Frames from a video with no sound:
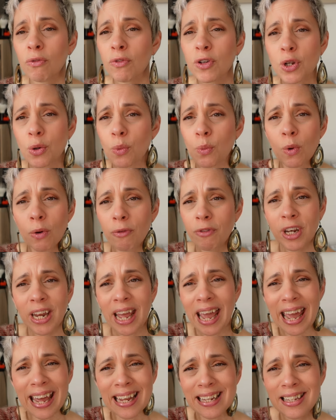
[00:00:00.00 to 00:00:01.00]
the woven
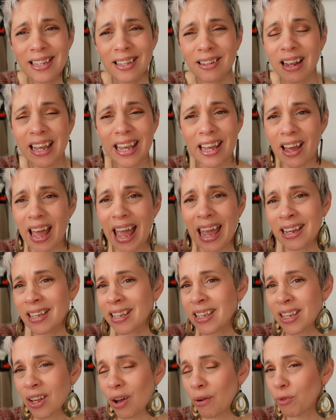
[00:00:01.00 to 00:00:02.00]

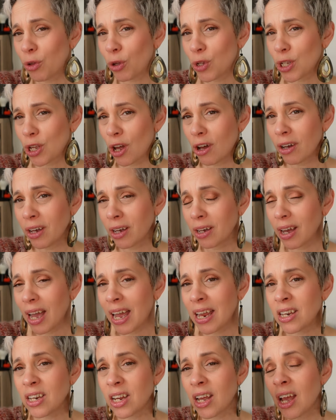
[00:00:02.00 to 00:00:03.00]
ends of the sock
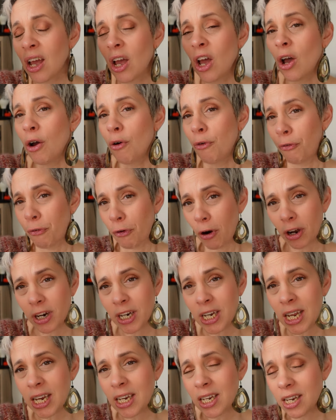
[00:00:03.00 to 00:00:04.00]
and
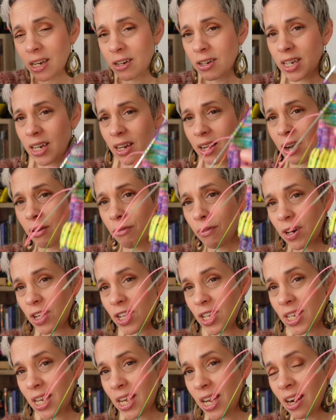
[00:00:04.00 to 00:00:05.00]
frogged it until I
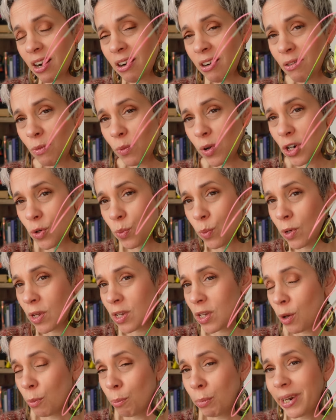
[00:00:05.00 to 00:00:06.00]
reached here, which
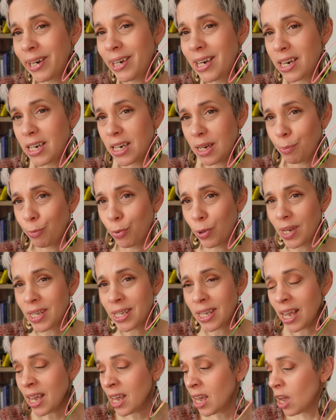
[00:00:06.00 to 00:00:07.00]
was completely
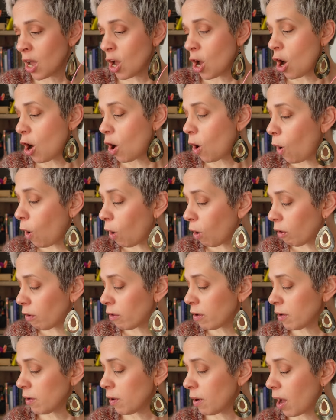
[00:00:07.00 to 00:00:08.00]
depressing,
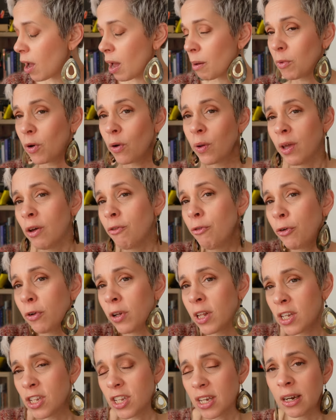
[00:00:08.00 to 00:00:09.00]
or I'm going
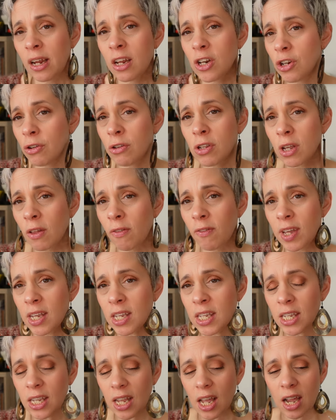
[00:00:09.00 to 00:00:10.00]
full Indiana Jones on
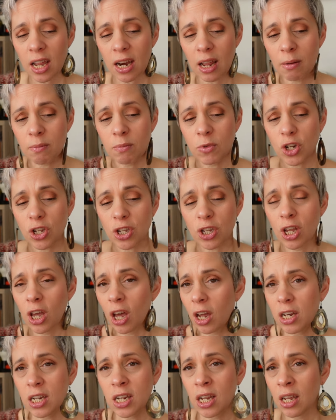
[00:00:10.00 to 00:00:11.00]
this and I'm just
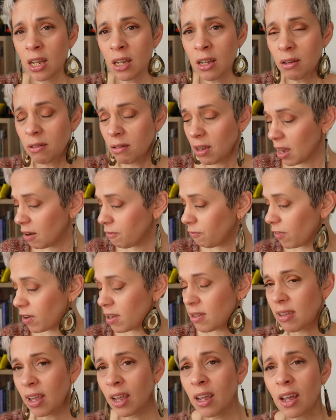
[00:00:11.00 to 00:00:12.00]
cutting
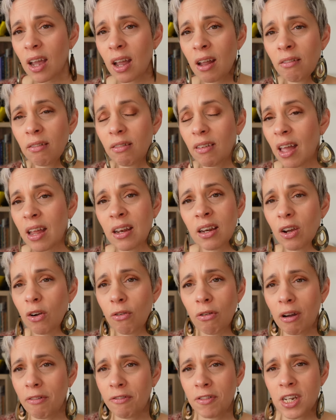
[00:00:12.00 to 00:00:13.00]
everything and then
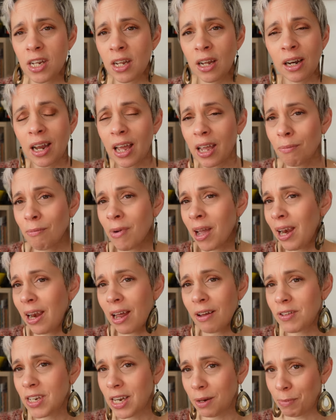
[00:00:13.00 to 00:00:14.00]
grafting like my
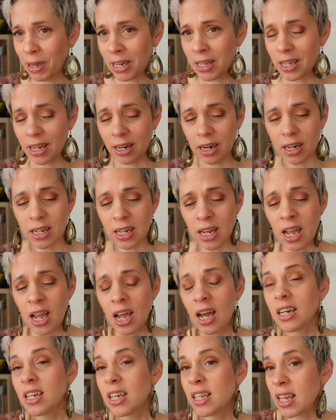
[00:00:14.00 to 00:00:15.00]
life depends on it.
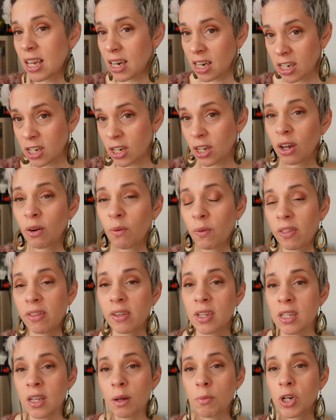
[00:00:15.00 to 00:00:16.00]
Decided to go with
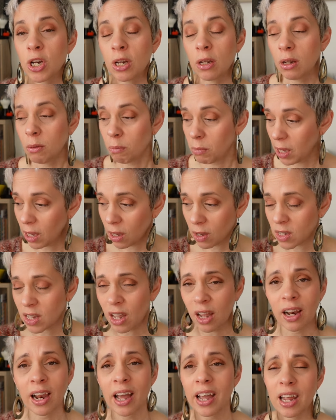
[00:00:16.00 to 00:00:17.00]
this option because
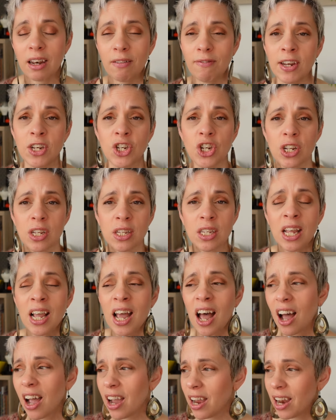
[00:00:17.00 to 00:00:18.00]
I like adventures,
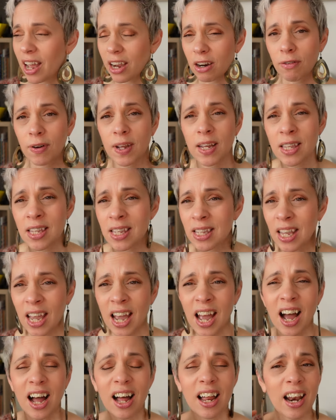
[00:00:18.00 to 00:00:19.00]
I like risk,
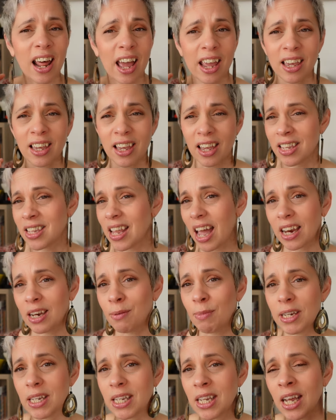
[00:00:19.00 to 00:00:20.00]
I like
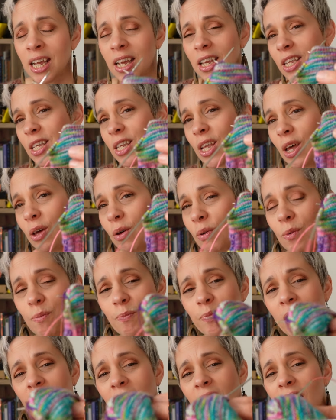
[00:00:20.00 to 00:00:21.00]
excitement. So
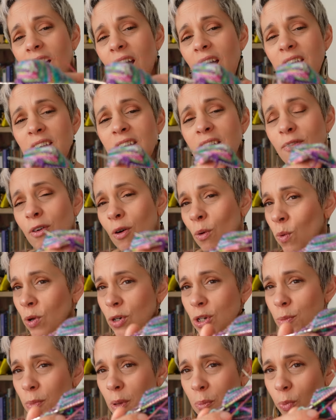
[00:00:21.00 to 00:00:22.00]
I never
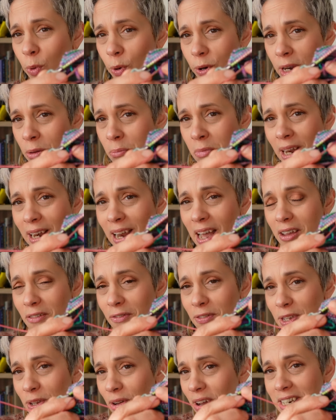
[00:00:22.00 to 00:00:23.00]
want to be bored in my
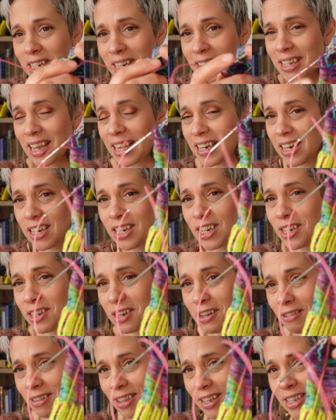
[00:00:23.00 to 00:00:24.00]
life. So I decided to
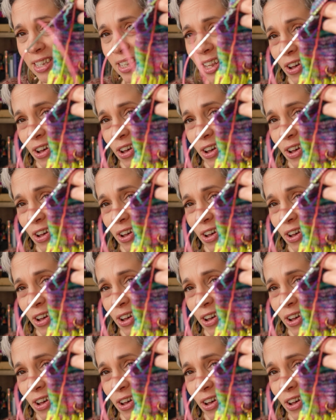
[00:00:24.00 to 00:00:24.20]
do this.